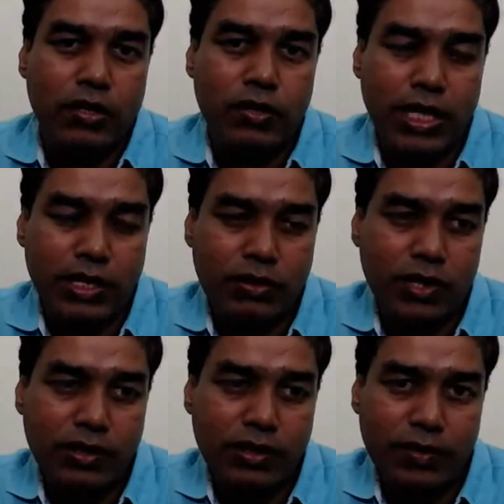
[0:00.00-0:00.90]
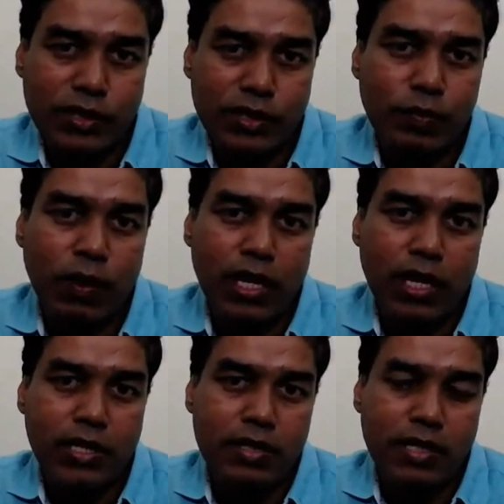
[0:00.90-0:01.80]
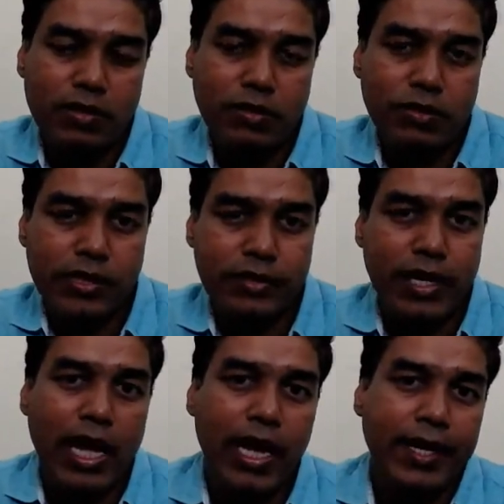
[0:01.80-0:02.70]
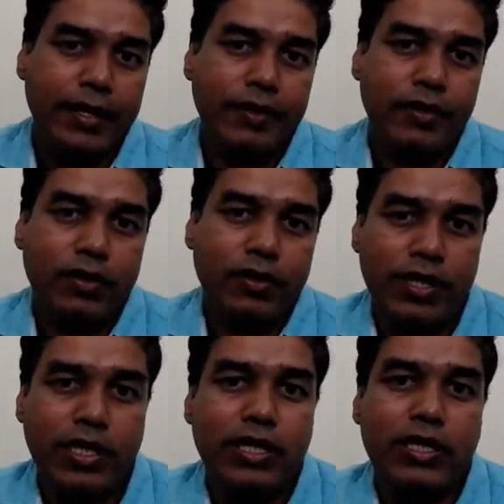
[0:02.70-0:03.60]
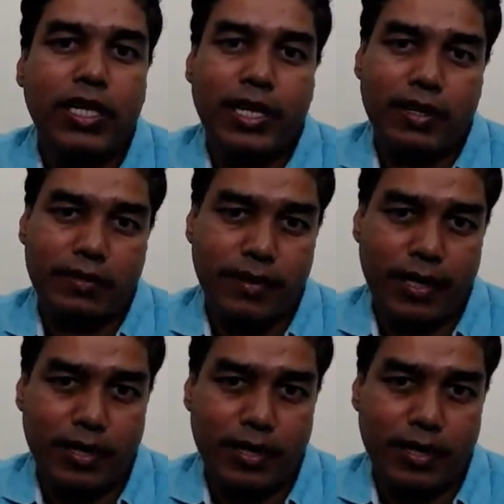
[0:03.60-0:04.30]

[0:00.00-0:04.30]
dead zone is a very small distance which lie within the near field.